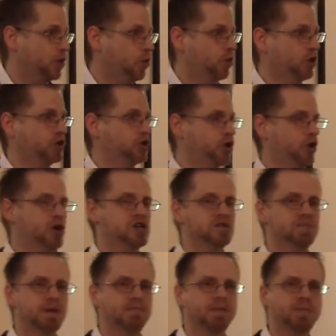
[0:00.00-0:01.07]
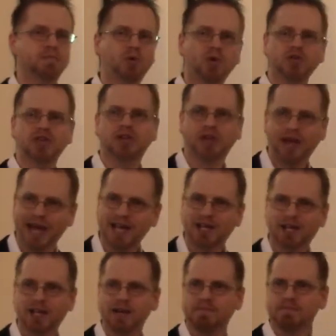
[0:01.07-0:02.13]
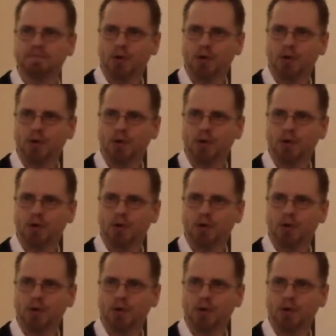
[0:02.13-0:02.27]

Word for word: or encouragement, but more than likely,